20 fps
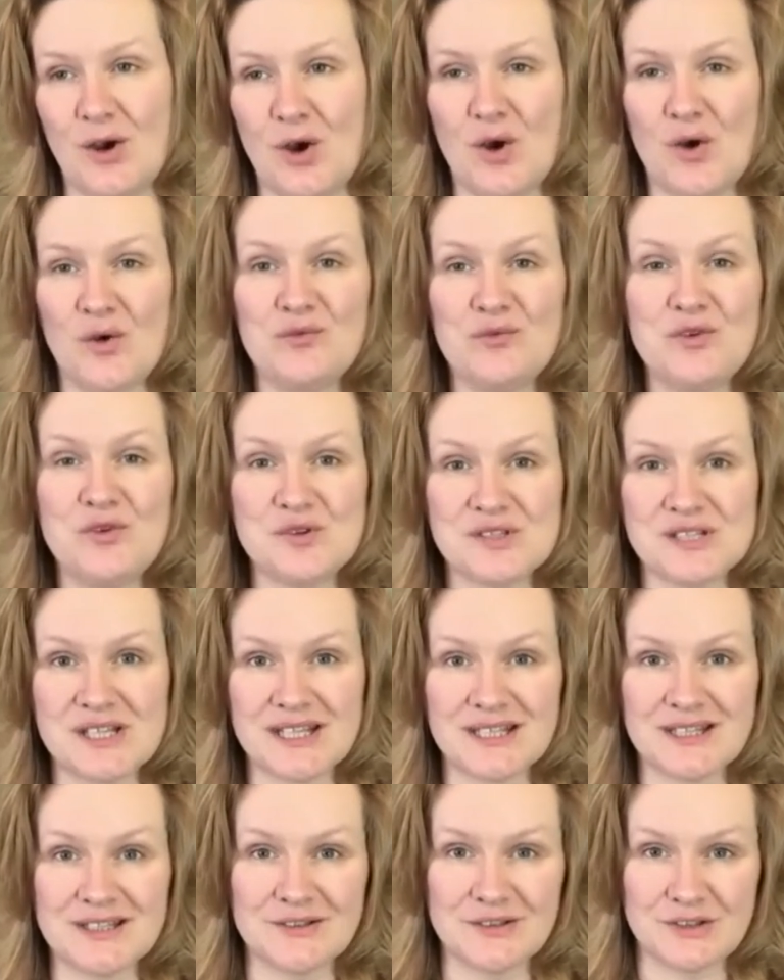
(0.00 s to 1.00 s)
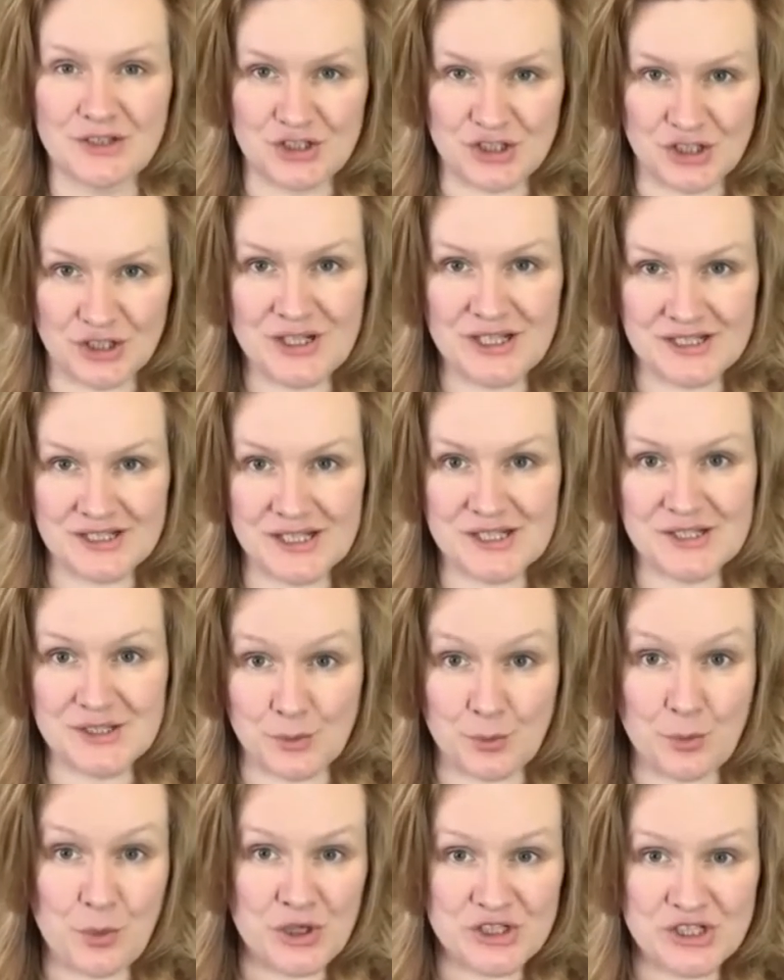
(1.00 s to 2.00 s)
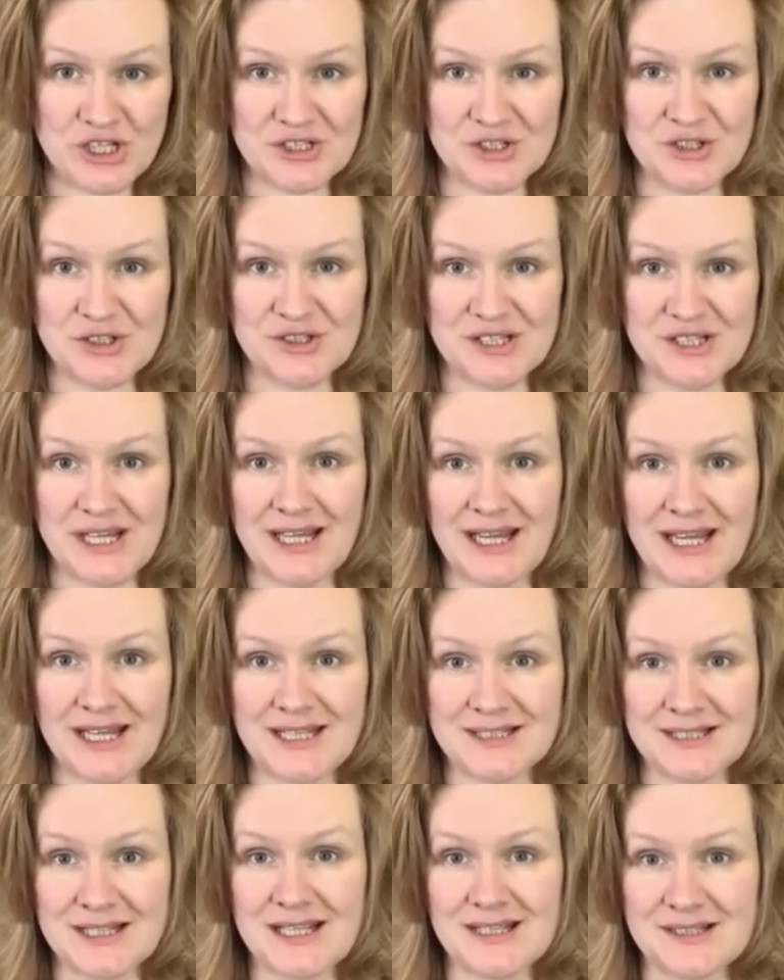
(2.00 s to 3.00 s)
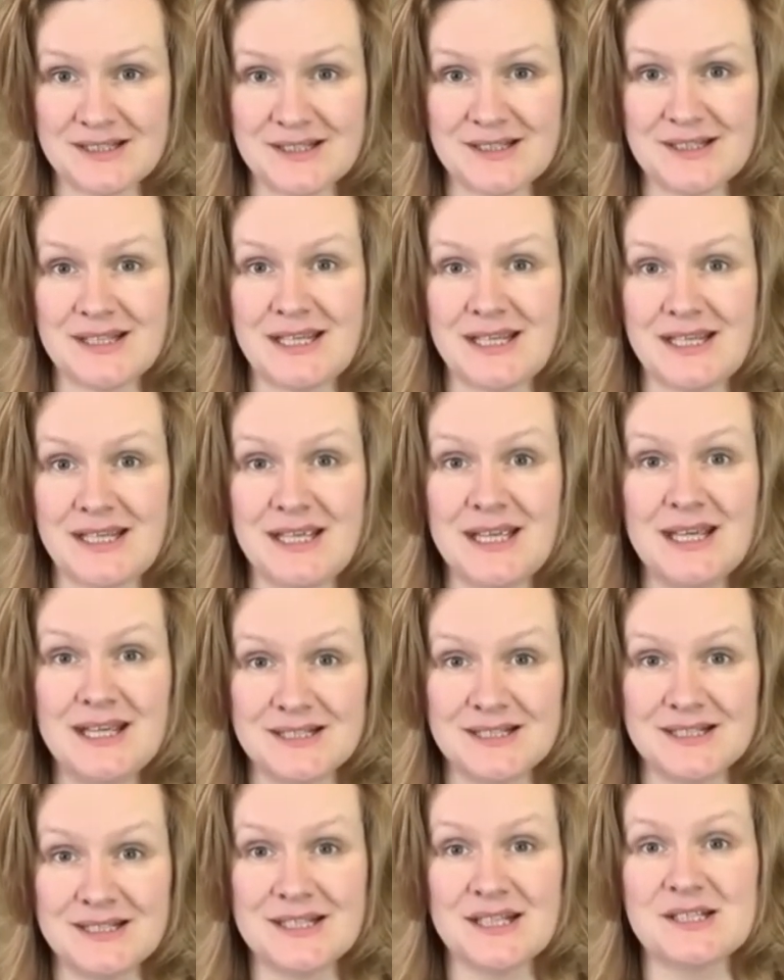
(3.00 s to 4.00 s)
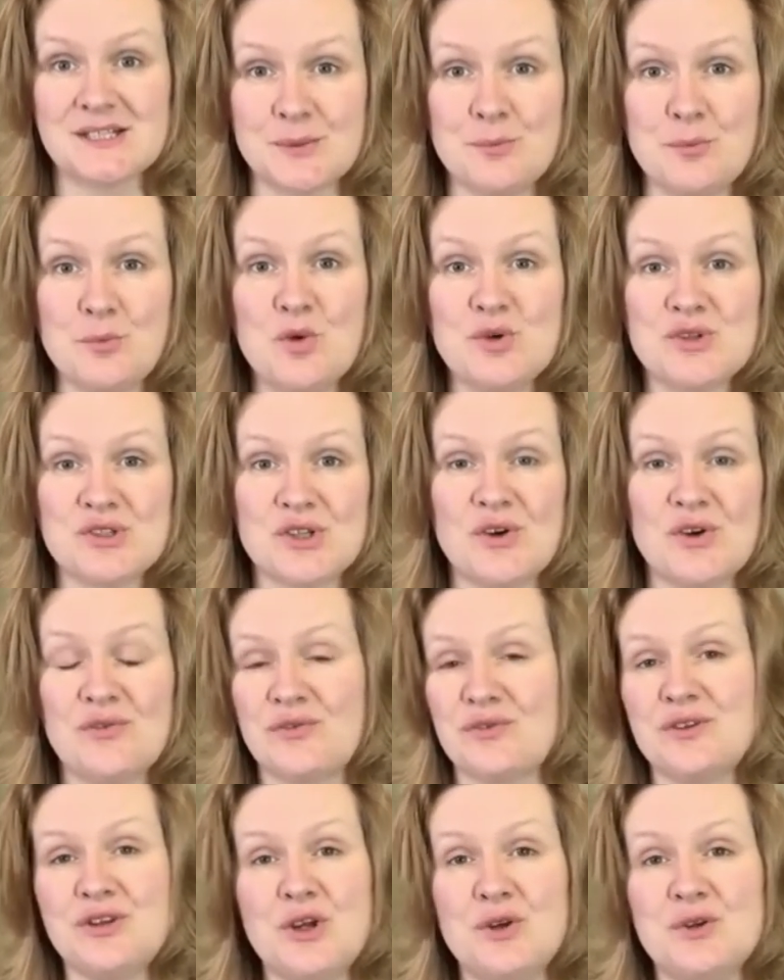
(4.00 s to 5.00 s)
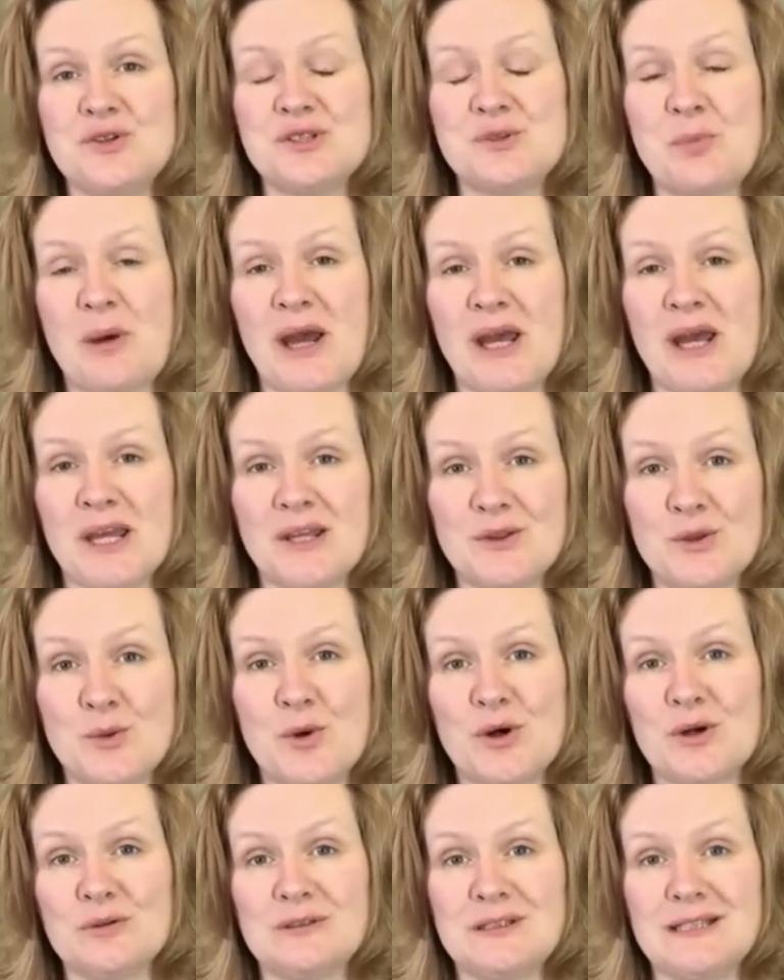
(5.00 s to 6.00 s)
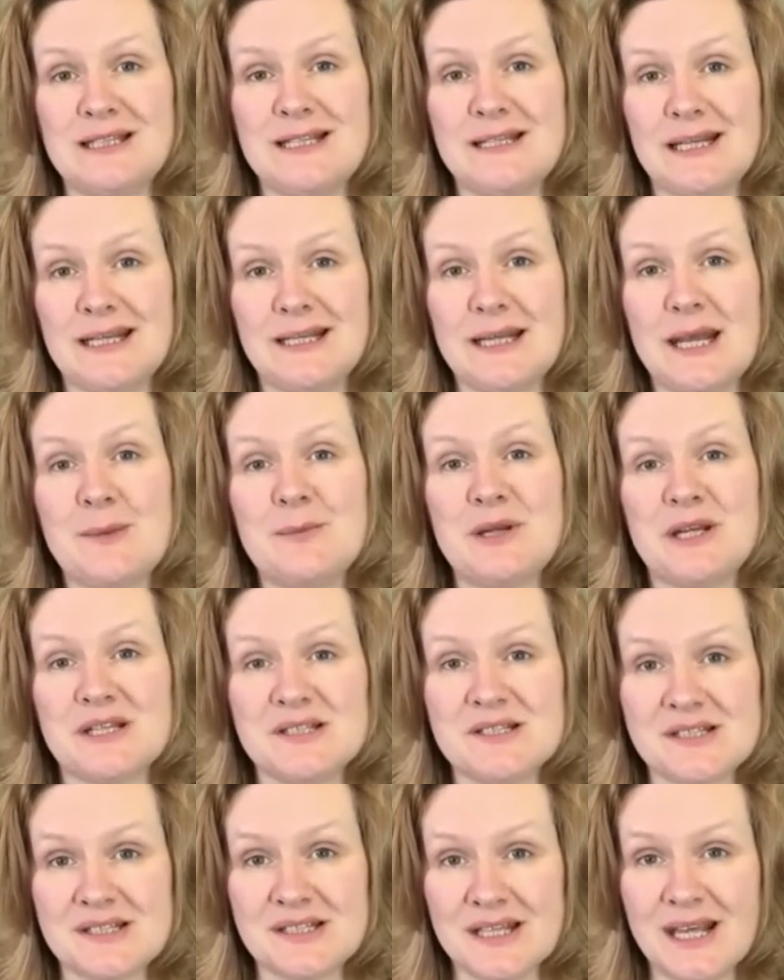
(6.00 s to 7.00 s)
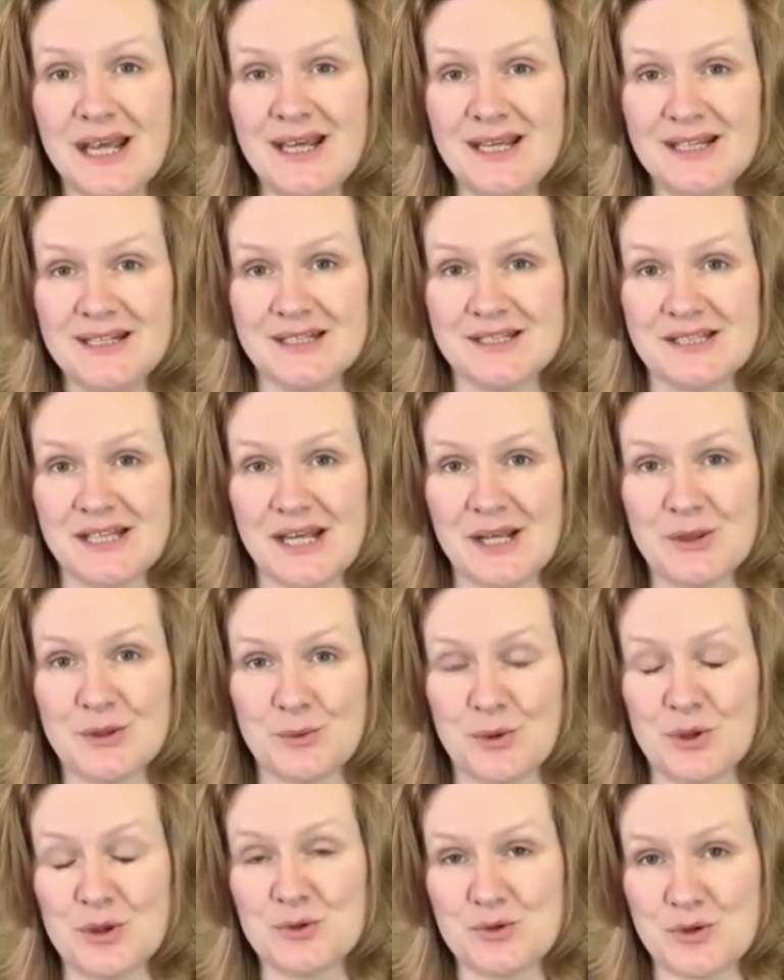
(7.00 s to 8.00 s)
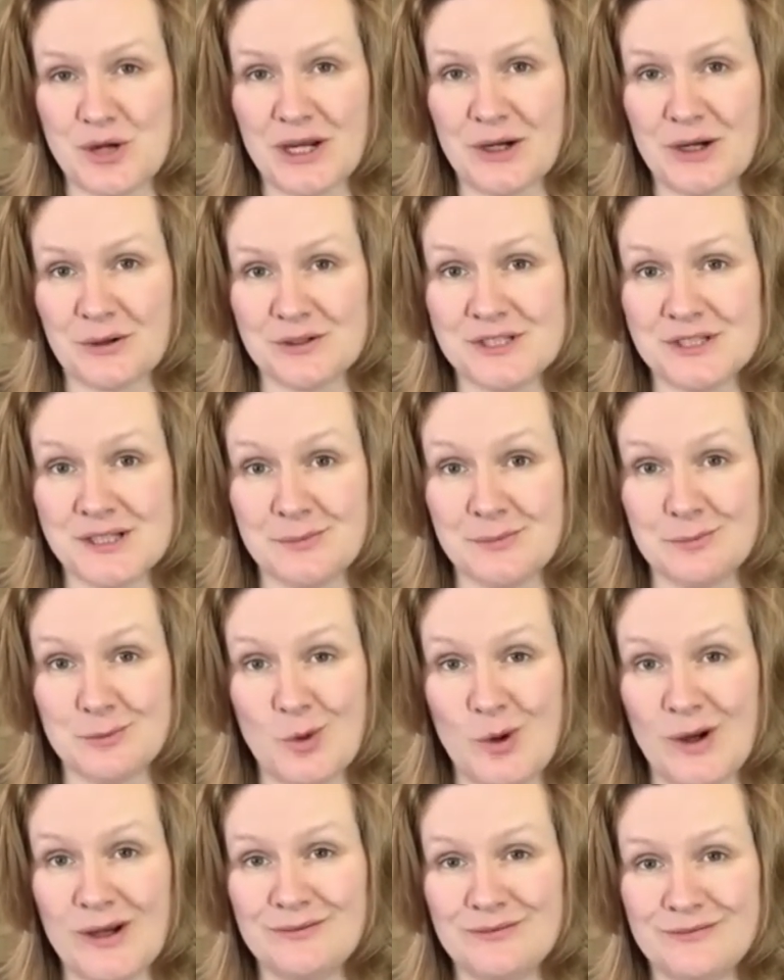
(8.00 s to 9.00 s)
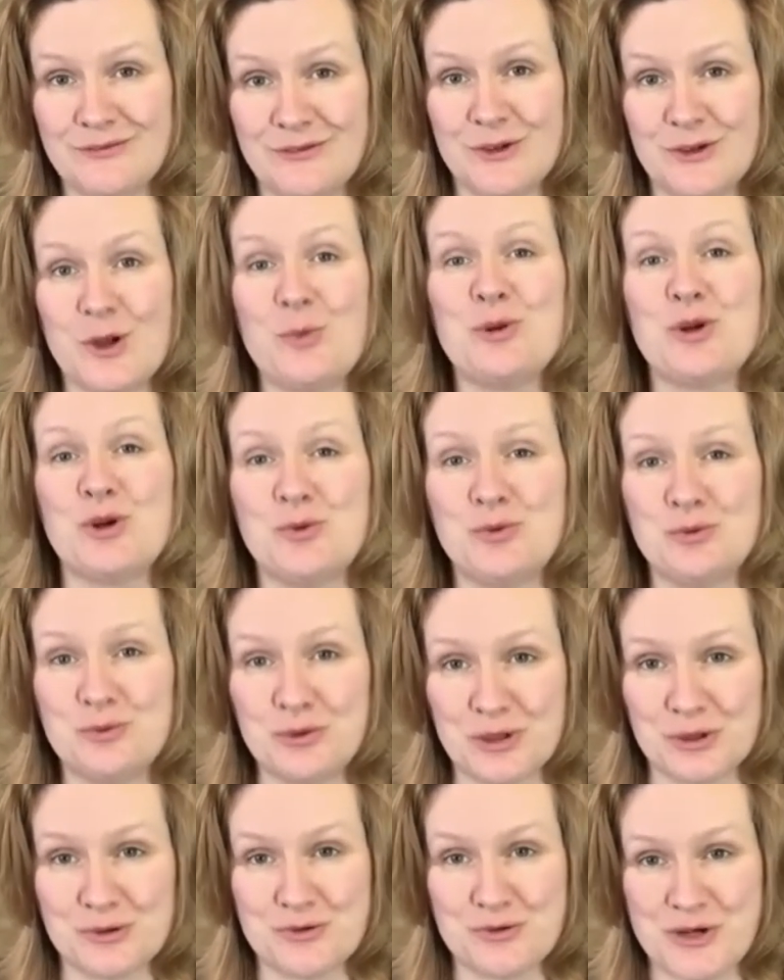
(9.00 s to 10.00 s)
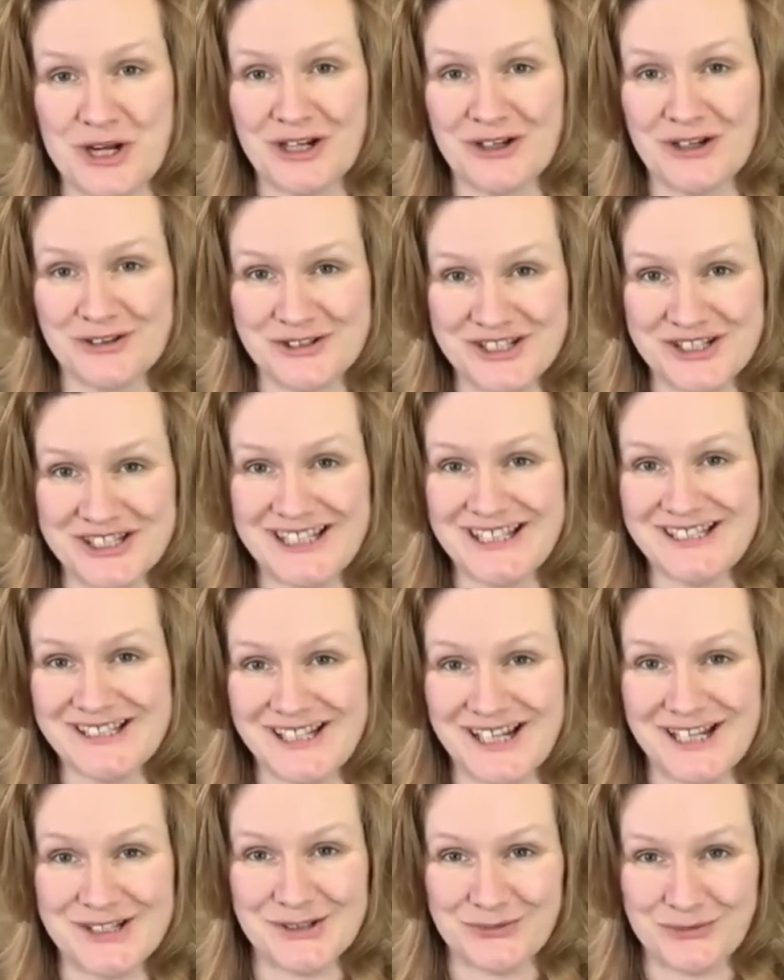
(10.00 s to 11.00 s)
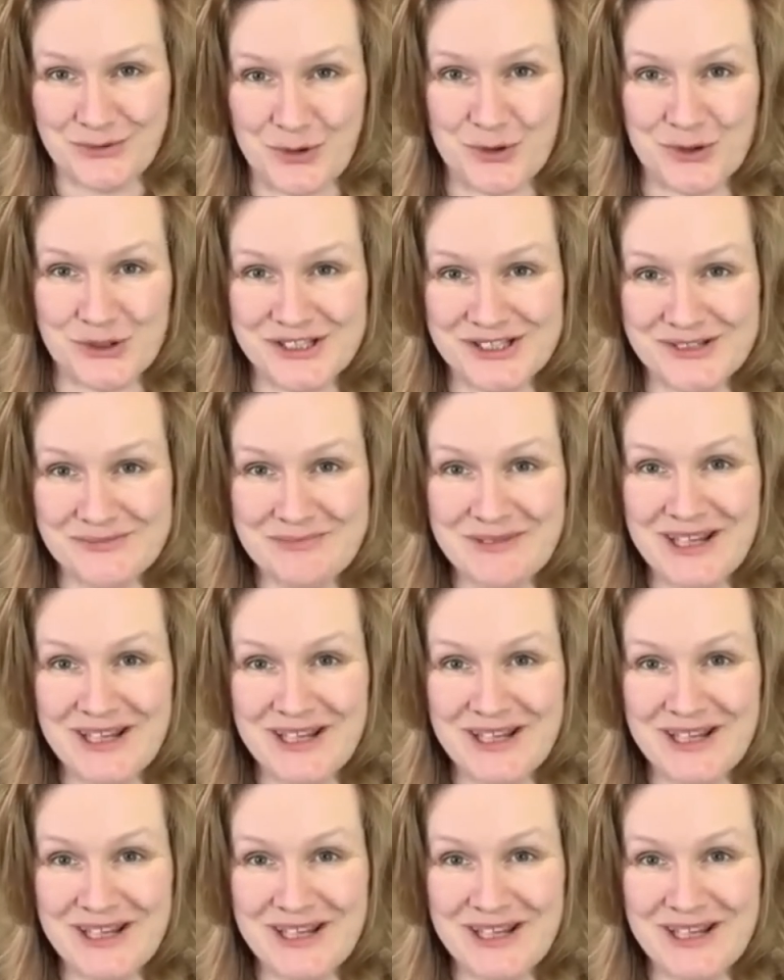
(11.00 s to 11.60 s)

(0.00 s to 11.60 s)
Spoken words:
of using the journey system, which, as you say, is the system most often used by the world-leading mnemonists to set the world record, some quite phenomenal world records these days, of course.